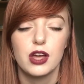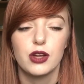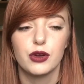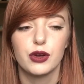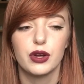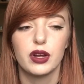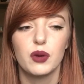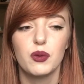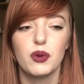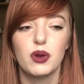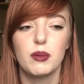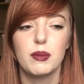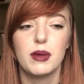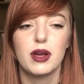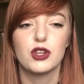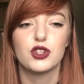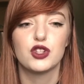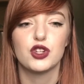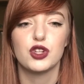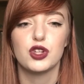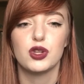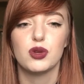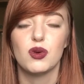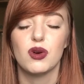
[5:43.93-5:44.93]
You're going to want to make
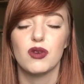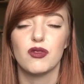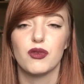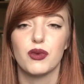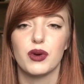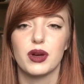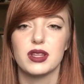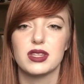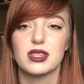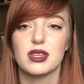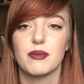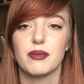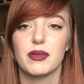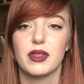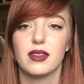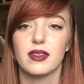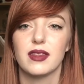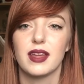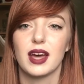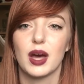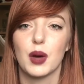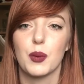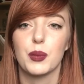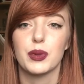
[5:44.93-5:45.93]
sure you avoid something
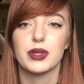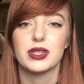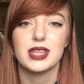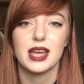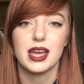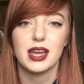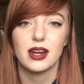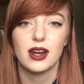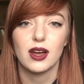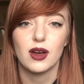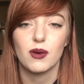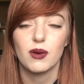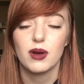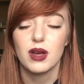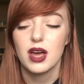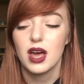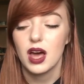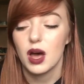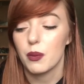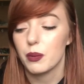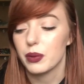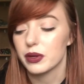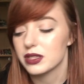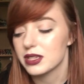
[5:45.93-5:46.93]
like a potato.
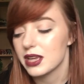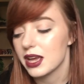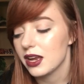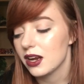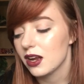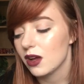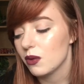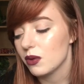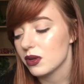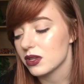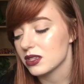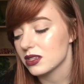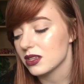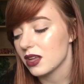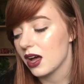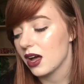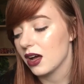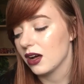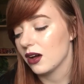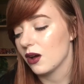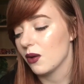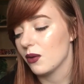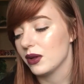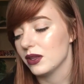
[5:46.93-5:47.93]
A potato is
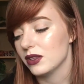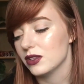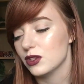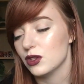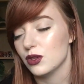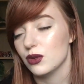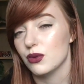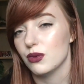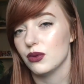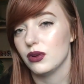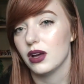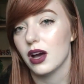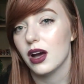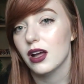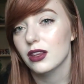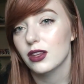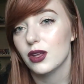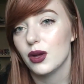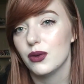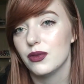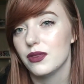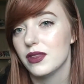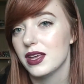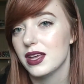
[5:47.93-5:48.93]
not going to gut
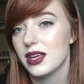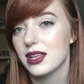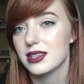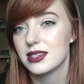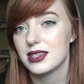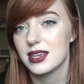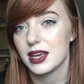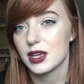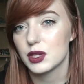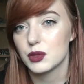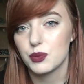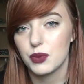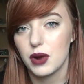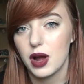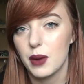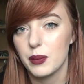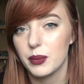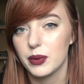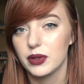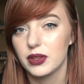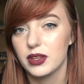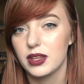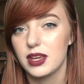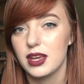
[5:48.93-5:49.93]
load the insects
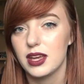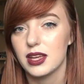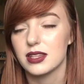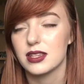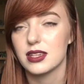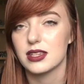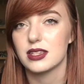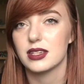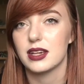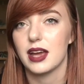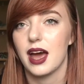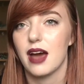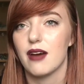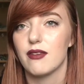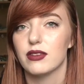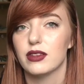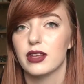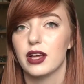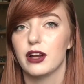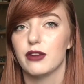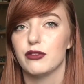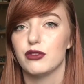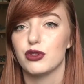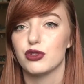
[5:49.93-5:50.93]
properly. It doesn't have a
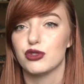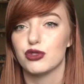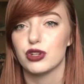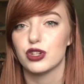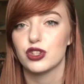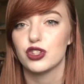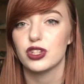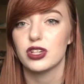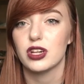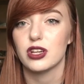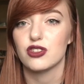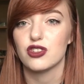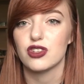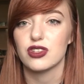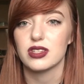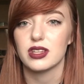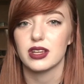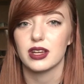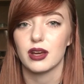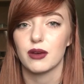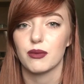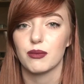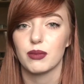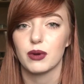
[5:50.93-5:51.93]
lot of nutrition. It's just
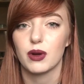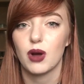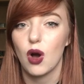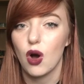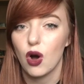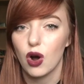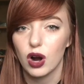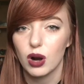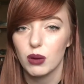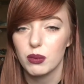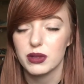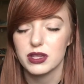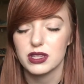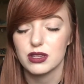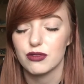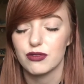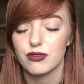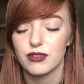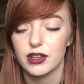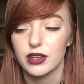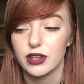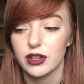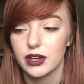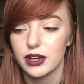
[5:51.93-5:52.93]
like a carb. It's a
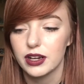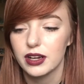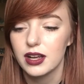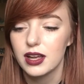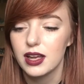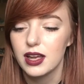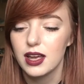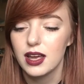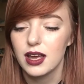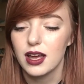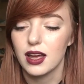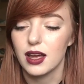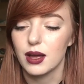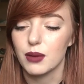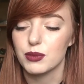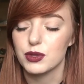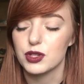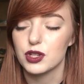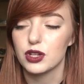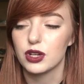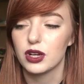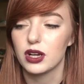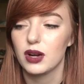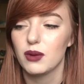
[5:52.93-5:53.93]
filler.
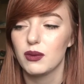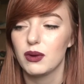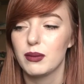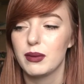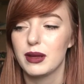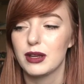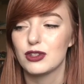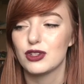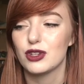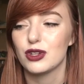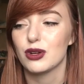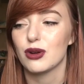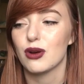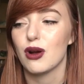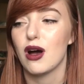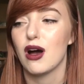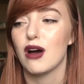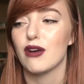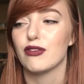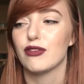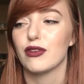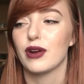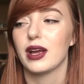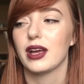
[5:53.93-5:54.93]
So you're going to want to make sure you're
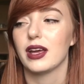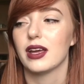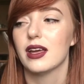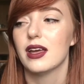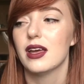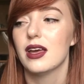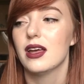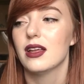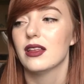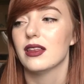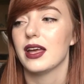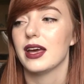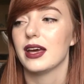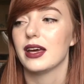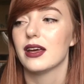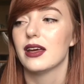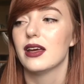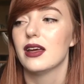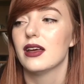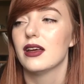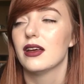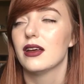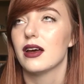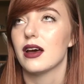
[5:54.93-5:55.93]
offering, like,
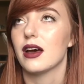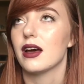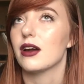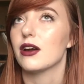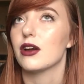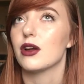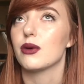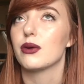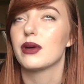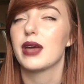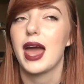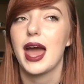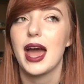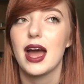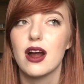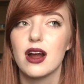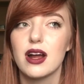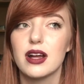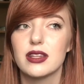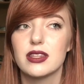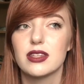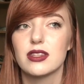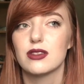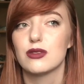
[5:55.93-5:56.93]
I don't know,
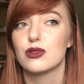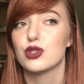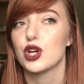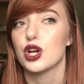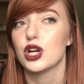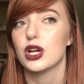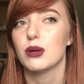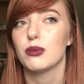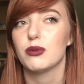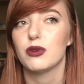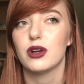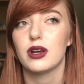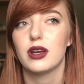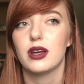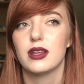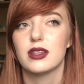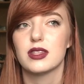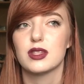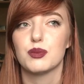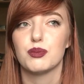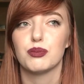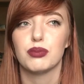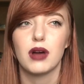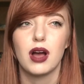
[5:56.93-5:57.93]
carrots, turnip
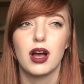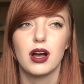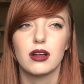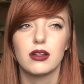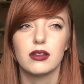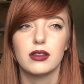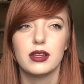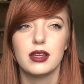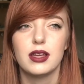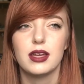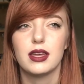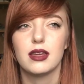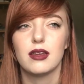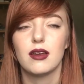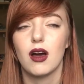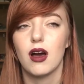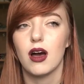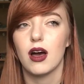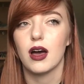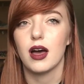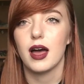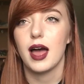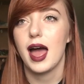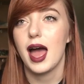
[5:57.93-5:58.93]
greens, broccoli,
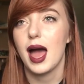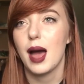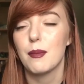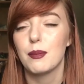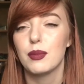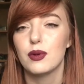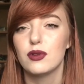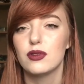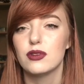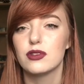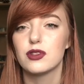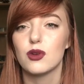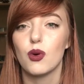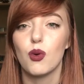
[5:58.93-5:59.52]
apples,